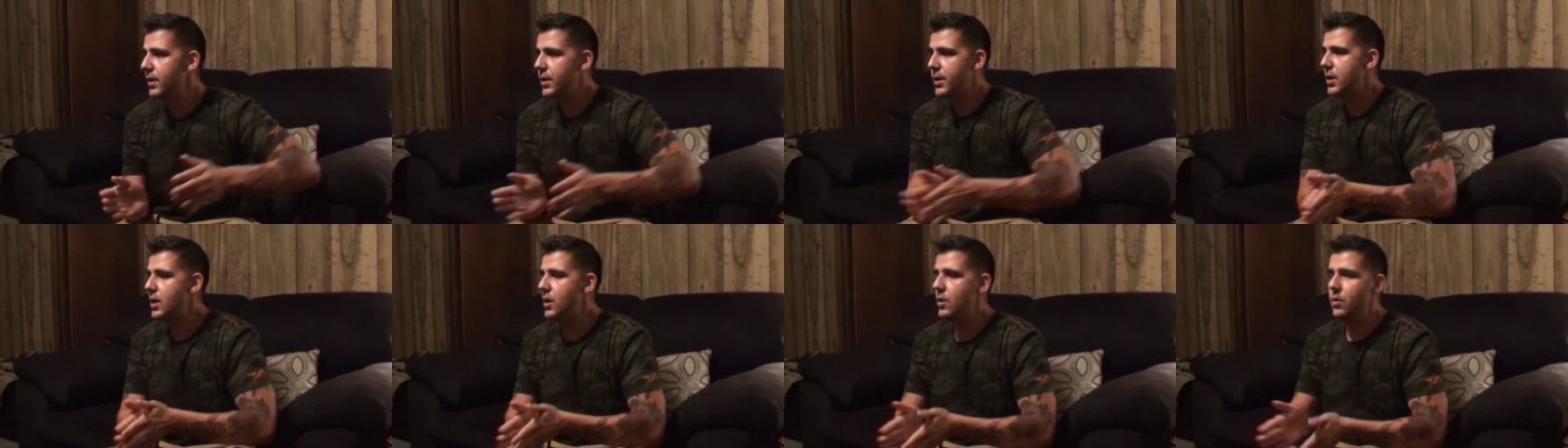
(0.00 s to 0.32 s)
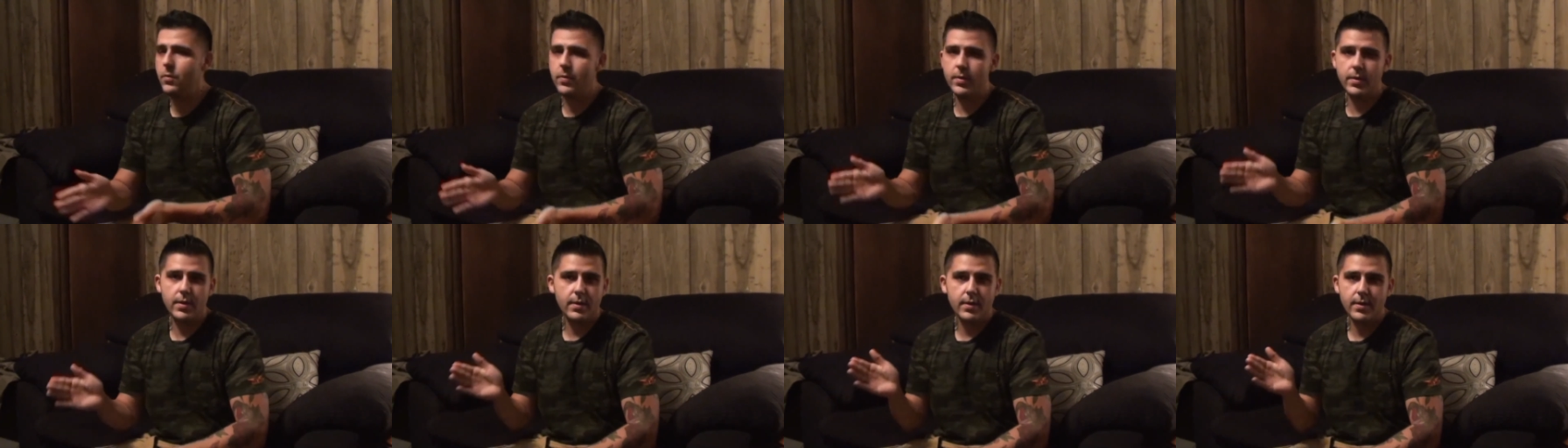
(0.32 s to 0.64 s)
You
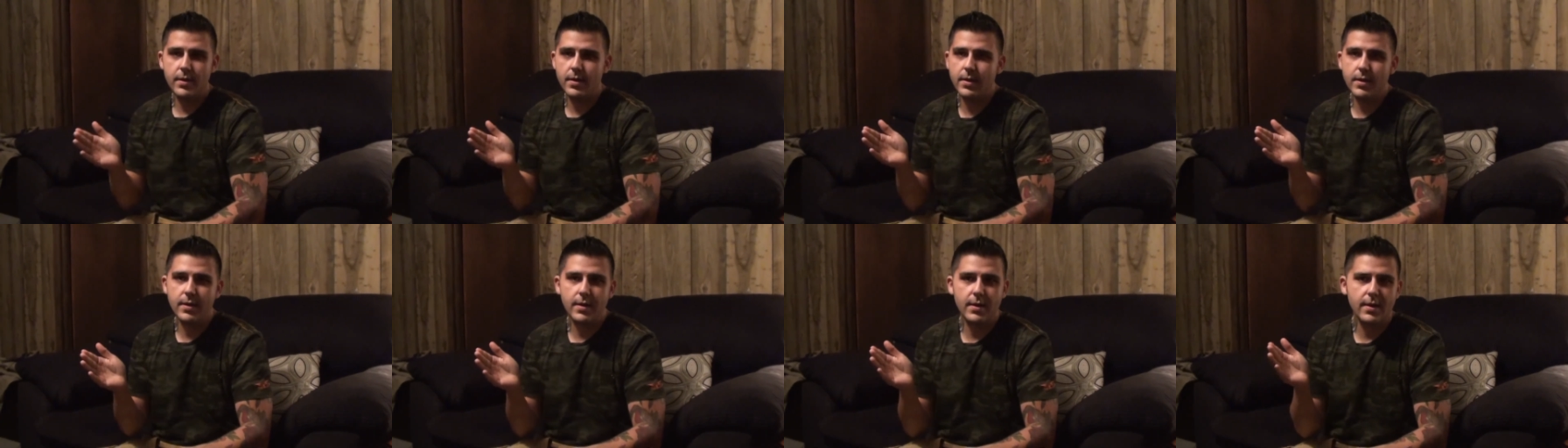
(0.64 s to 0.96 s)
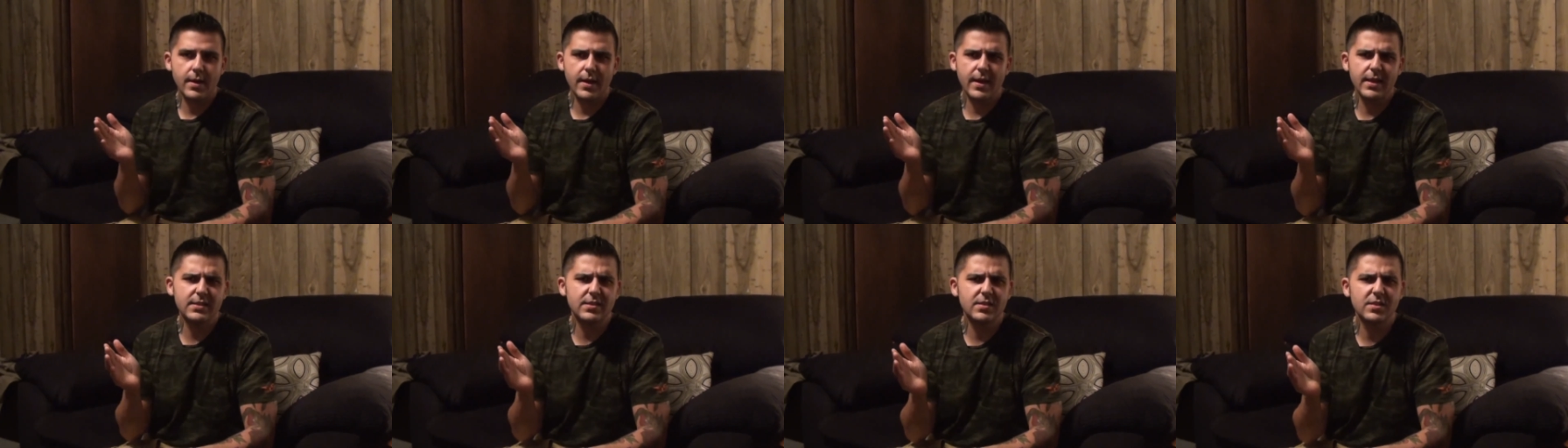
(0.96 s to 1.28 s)
know,
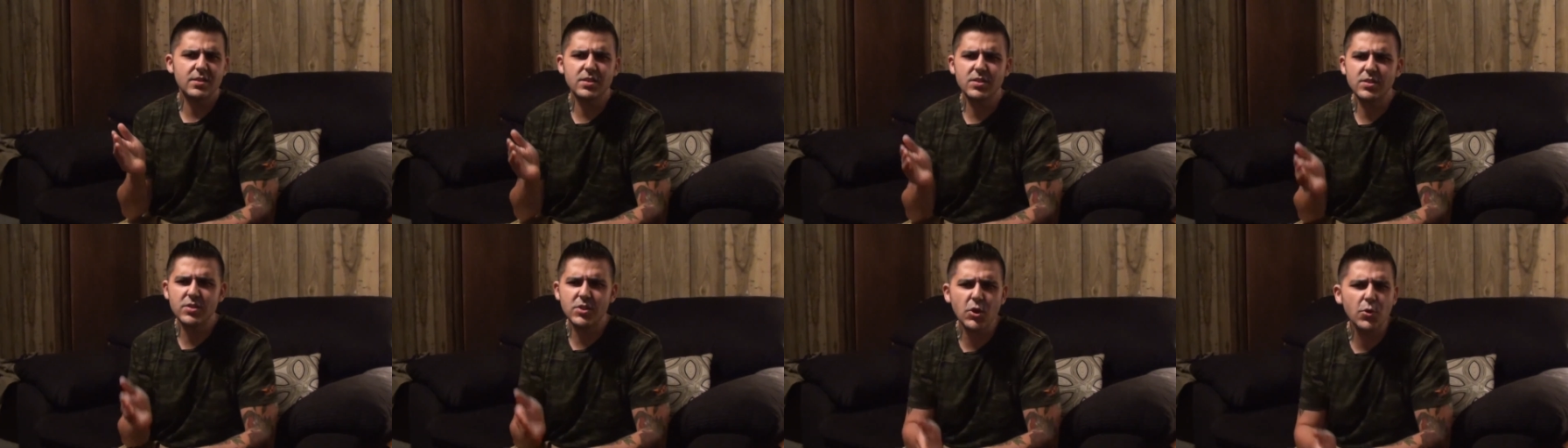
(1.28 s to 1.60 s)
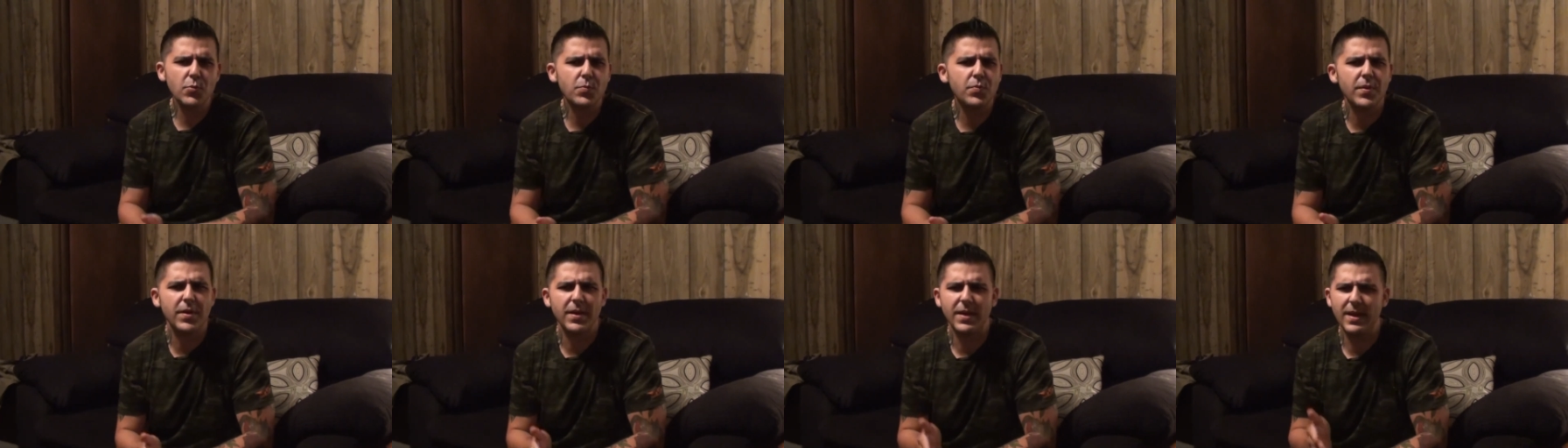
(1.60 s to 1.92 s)
it's
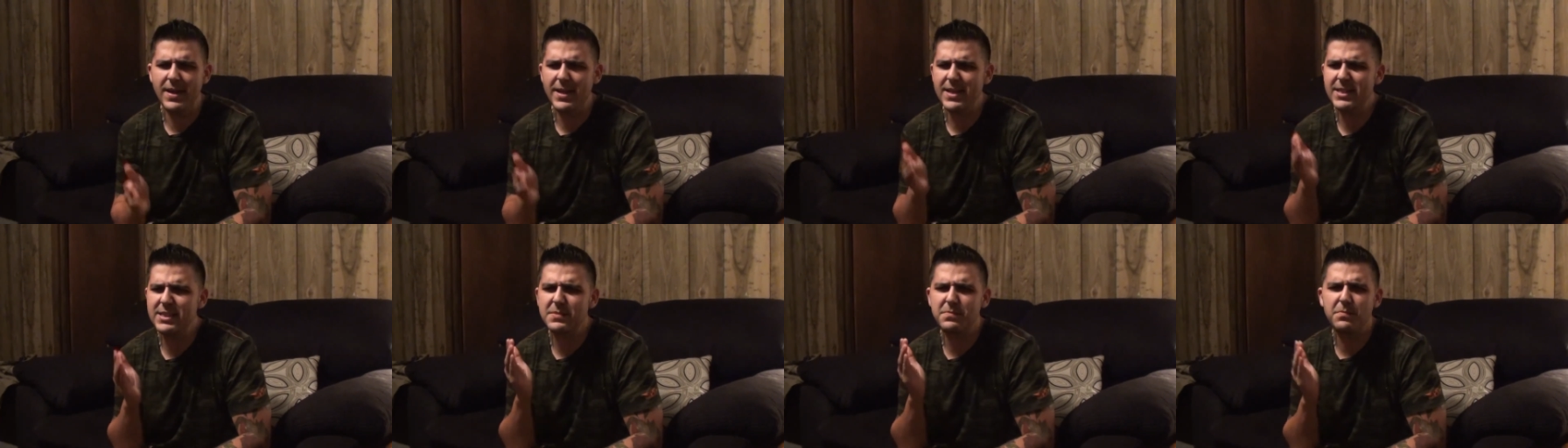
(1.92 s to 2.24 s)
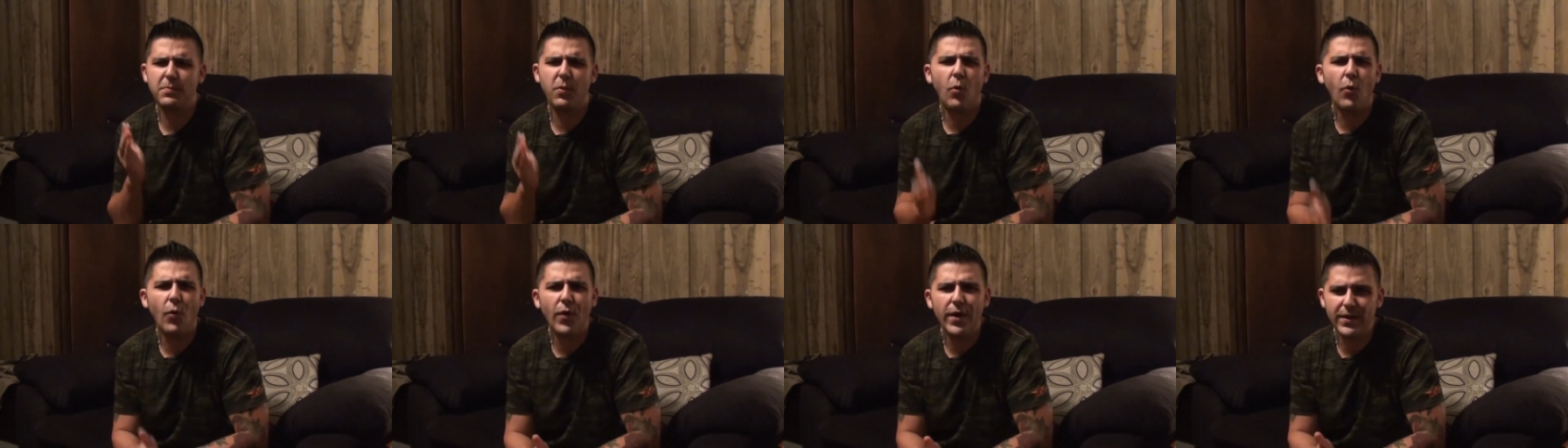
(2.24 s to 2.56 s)
stupid. It's
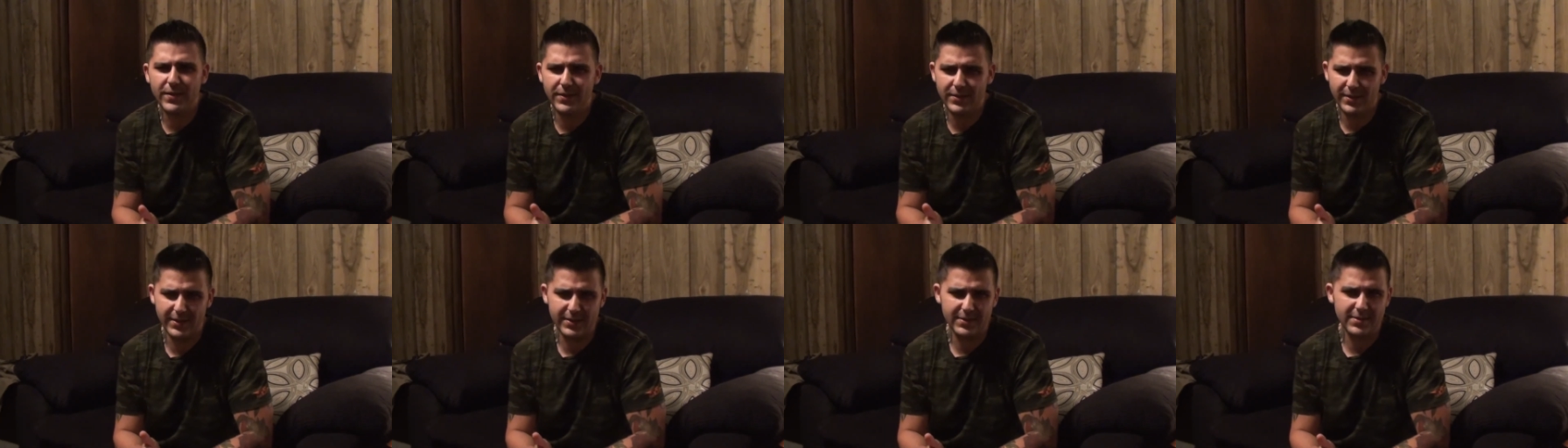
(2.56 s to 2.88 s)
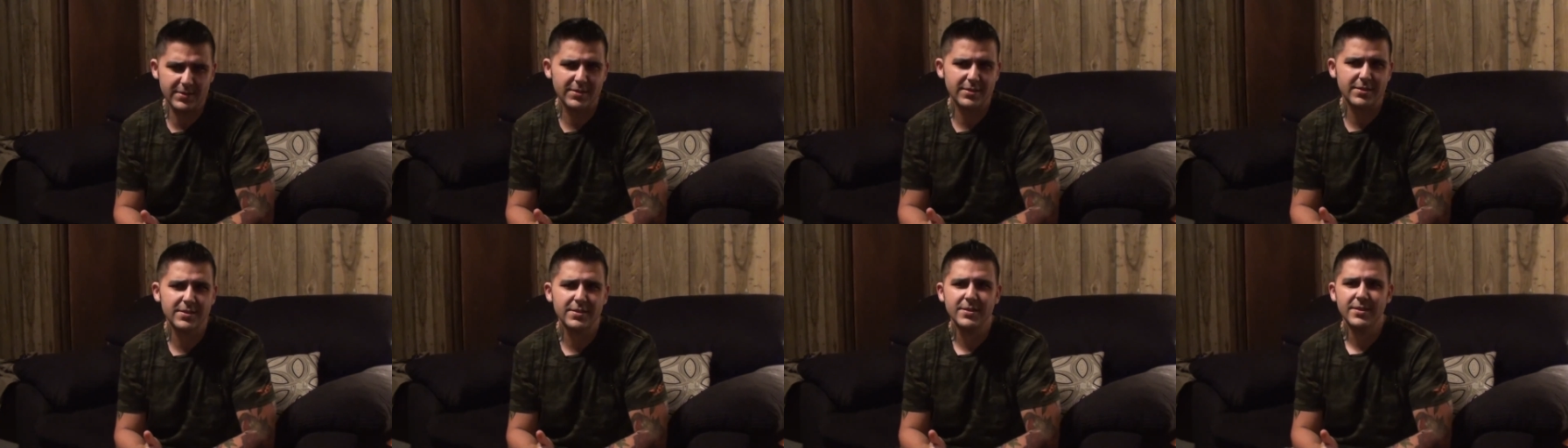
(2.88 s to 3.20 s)

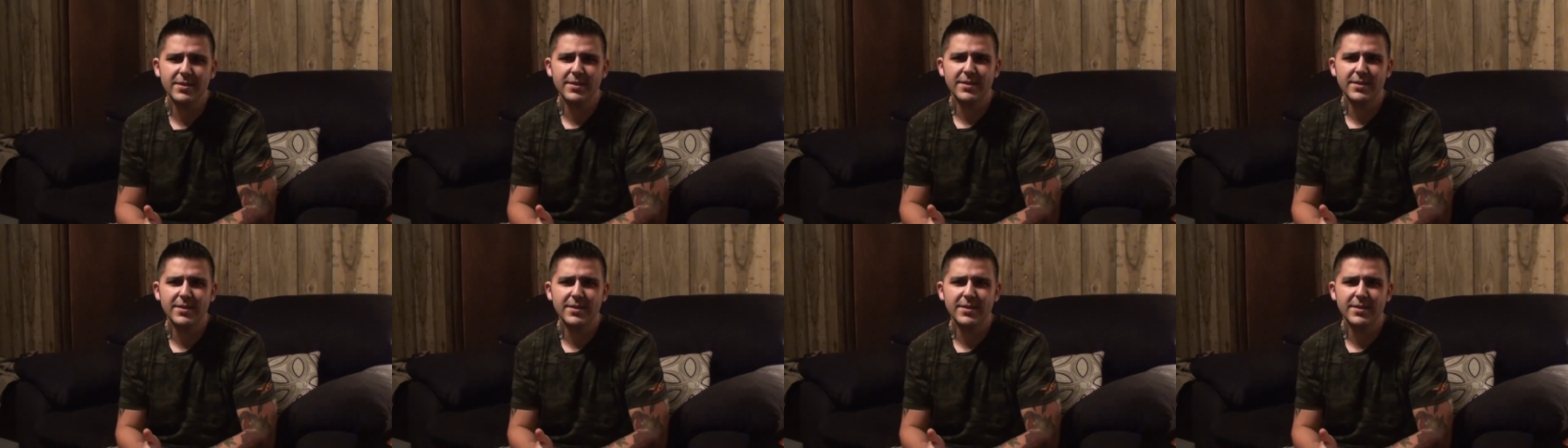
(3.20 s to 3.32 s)
pointless.